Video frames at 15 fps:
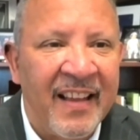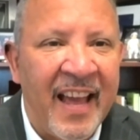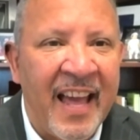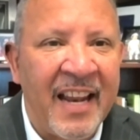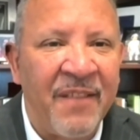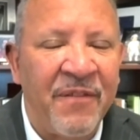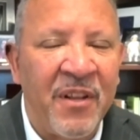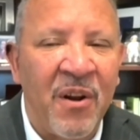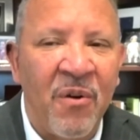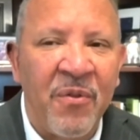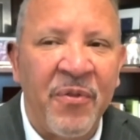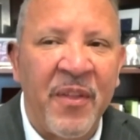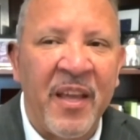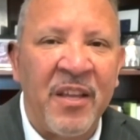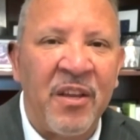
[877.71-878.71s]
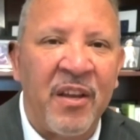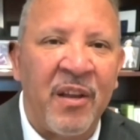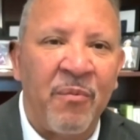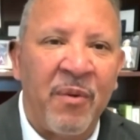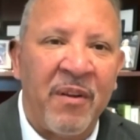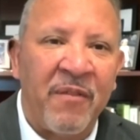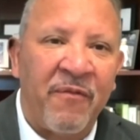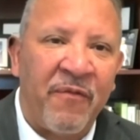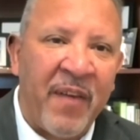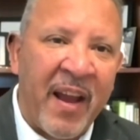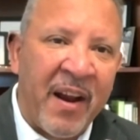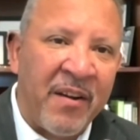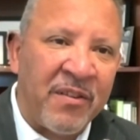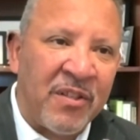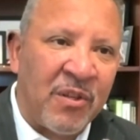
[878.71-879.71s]
And if you don't think you can win
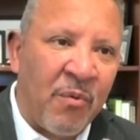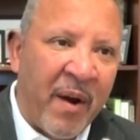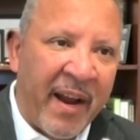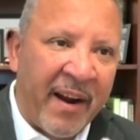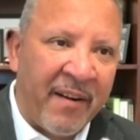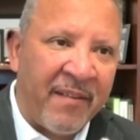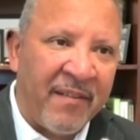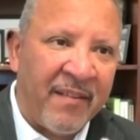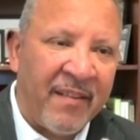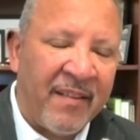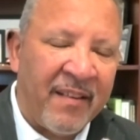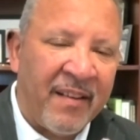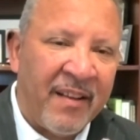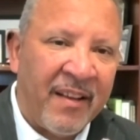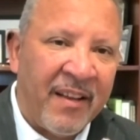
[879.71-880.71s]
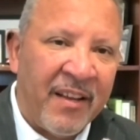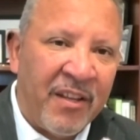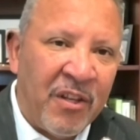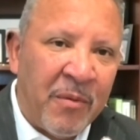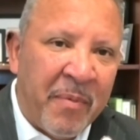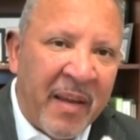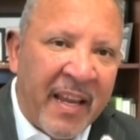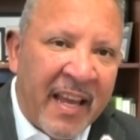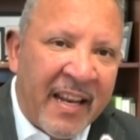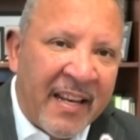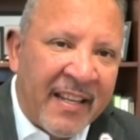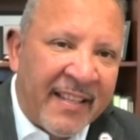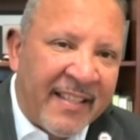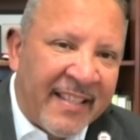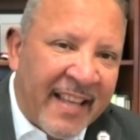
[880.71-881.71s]
fair and square, you
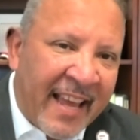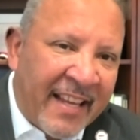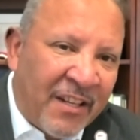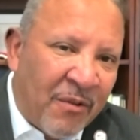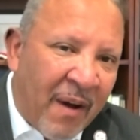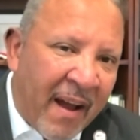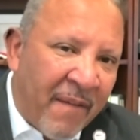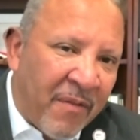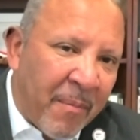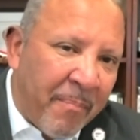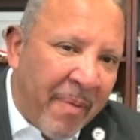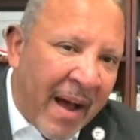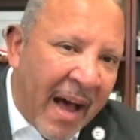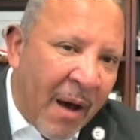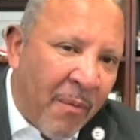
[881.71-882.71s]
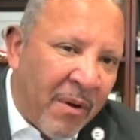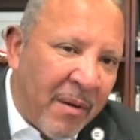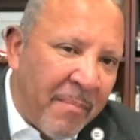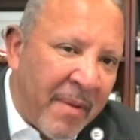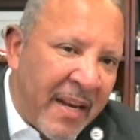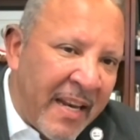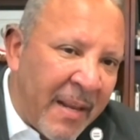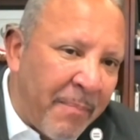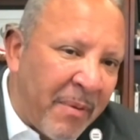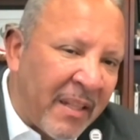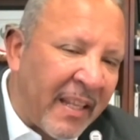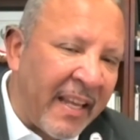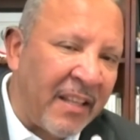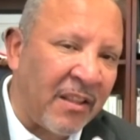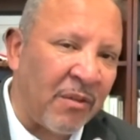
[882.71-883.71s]
begin to say, Do I have the power to
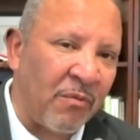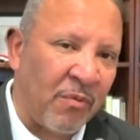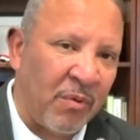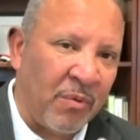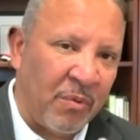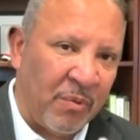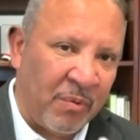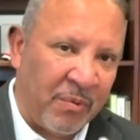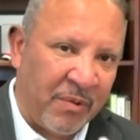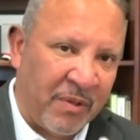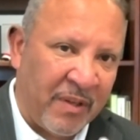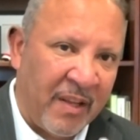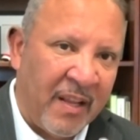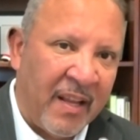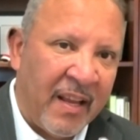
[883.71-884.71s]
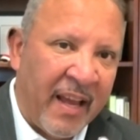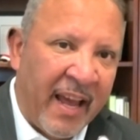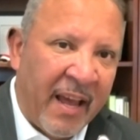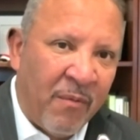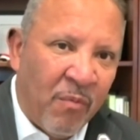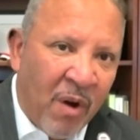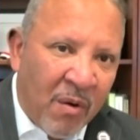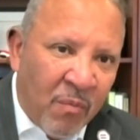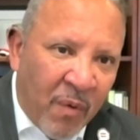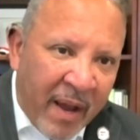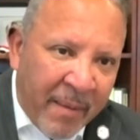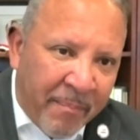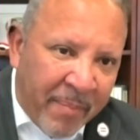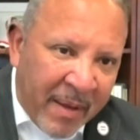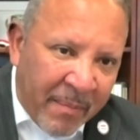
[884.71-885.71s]
manipulate the rules? And one
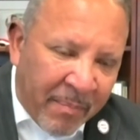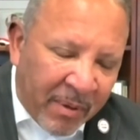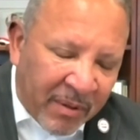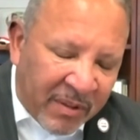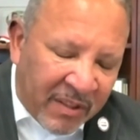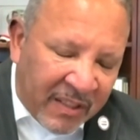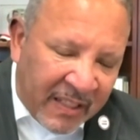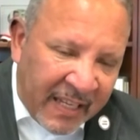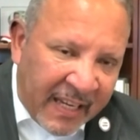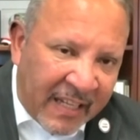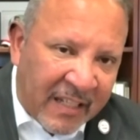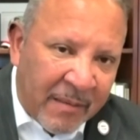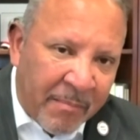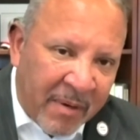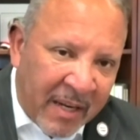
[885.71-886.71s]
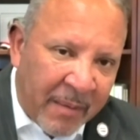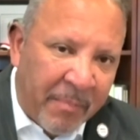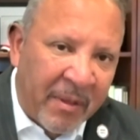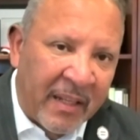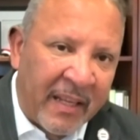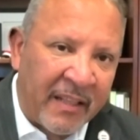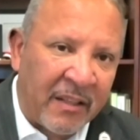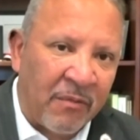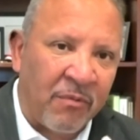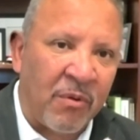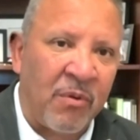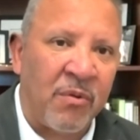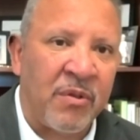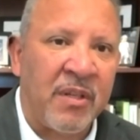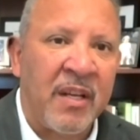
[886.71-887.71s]
way people seek to manipulate the
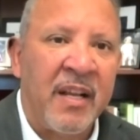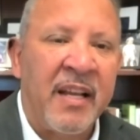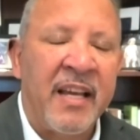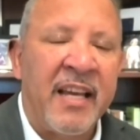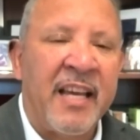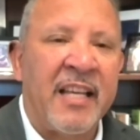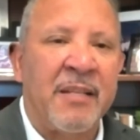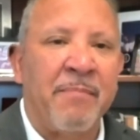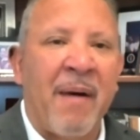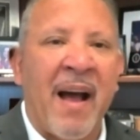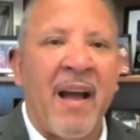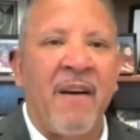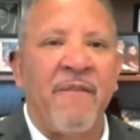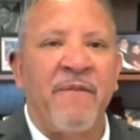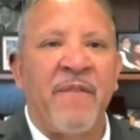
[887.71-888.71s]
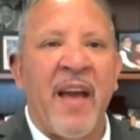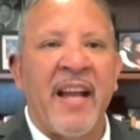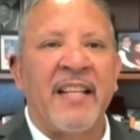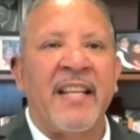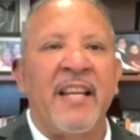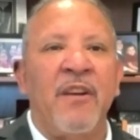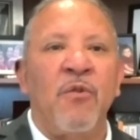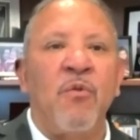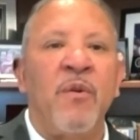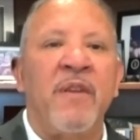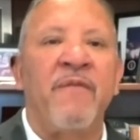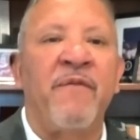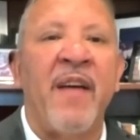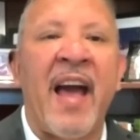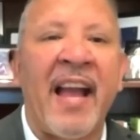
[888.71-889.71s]
rules is by affecting who,
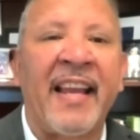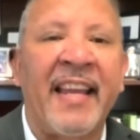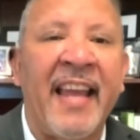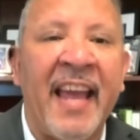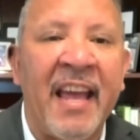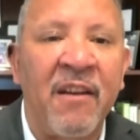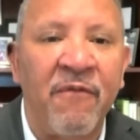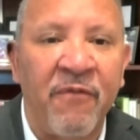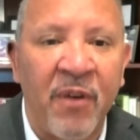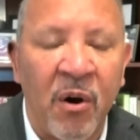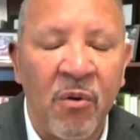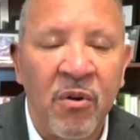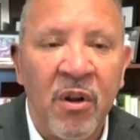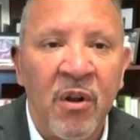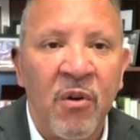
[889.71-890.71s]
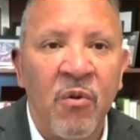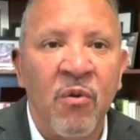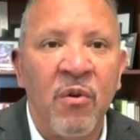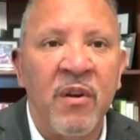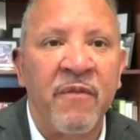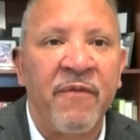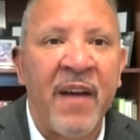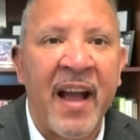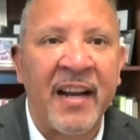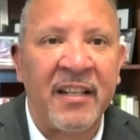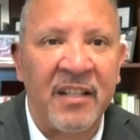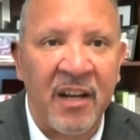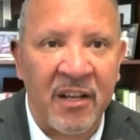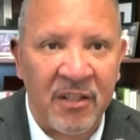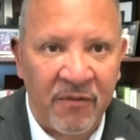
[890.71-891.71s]
in fact, can vote, who, in
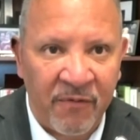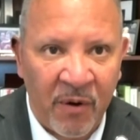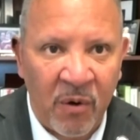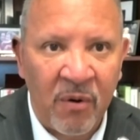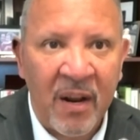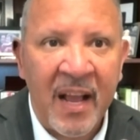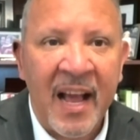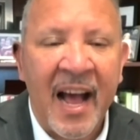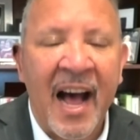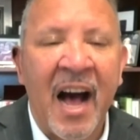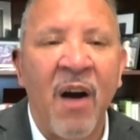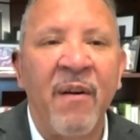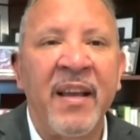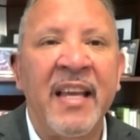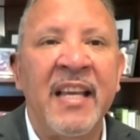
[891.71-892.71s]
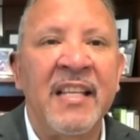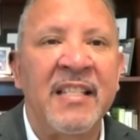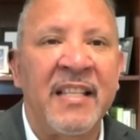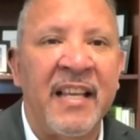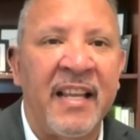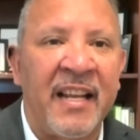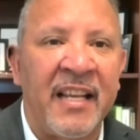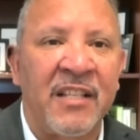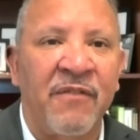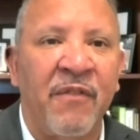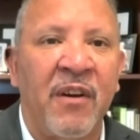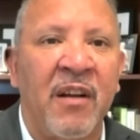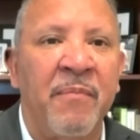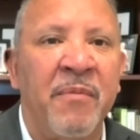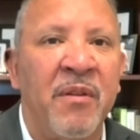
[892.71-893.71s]
fact, does vote, how easy it is
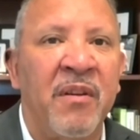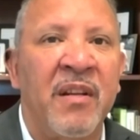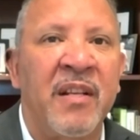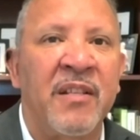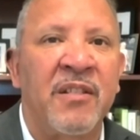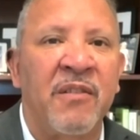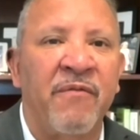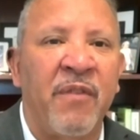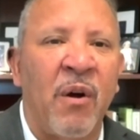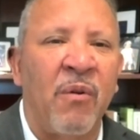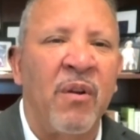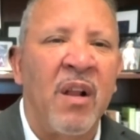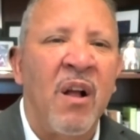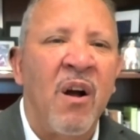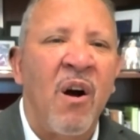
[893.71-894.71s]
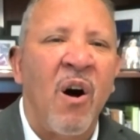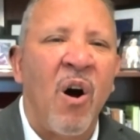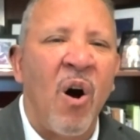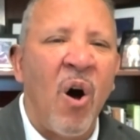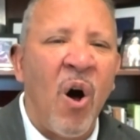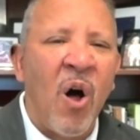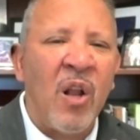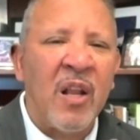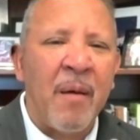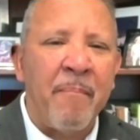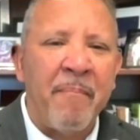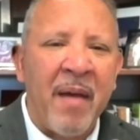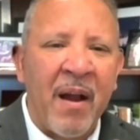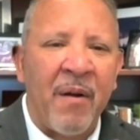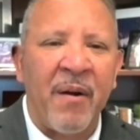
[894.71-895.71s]
for communities to vote. All
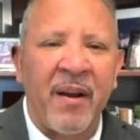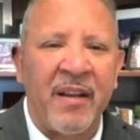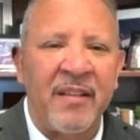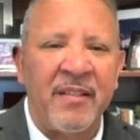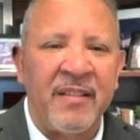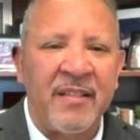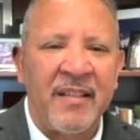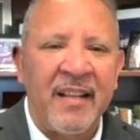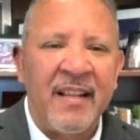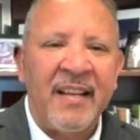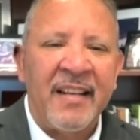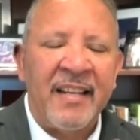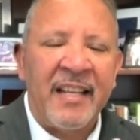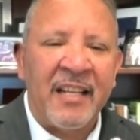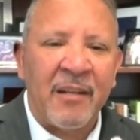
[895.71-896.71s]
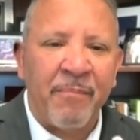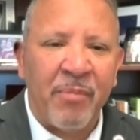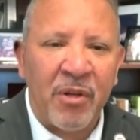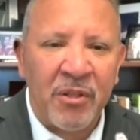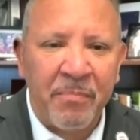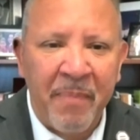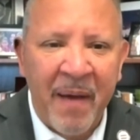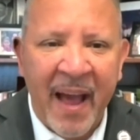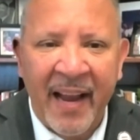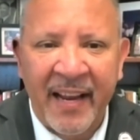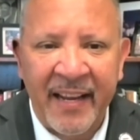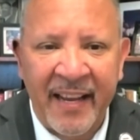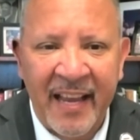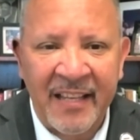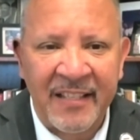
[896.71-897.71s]
Americans need to push back
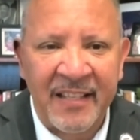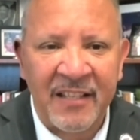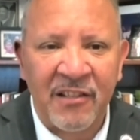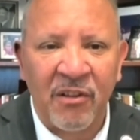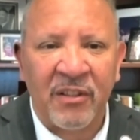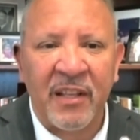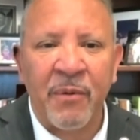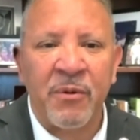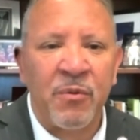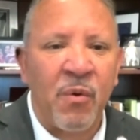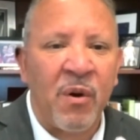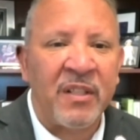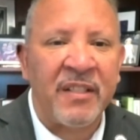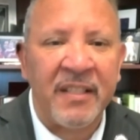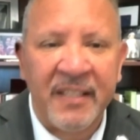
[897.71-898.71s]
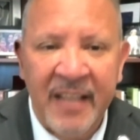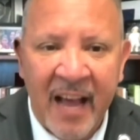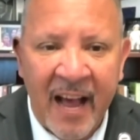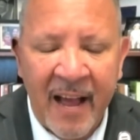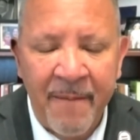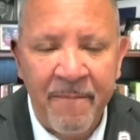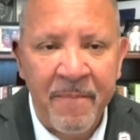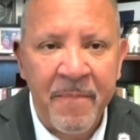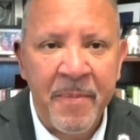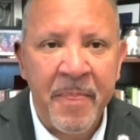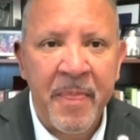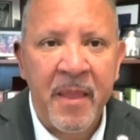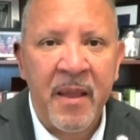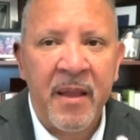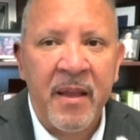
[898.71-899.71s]
against this. Look, there was once a time
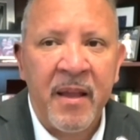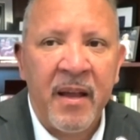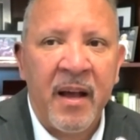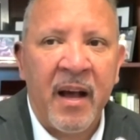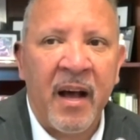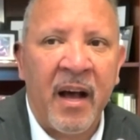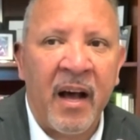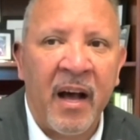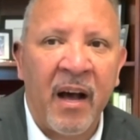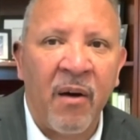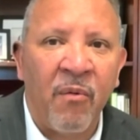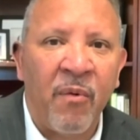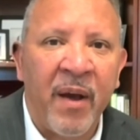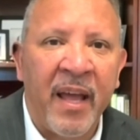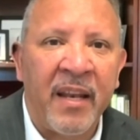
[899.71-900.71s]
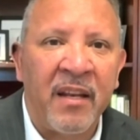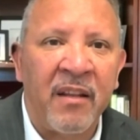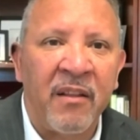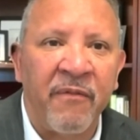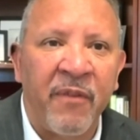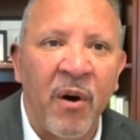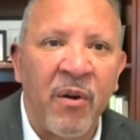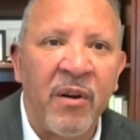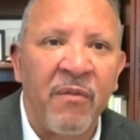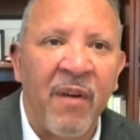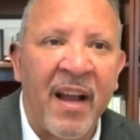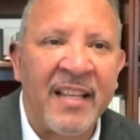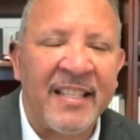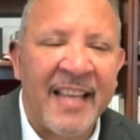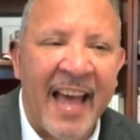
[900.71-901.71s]
uh, when the Voting
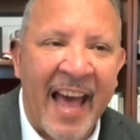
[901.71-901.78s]
Rights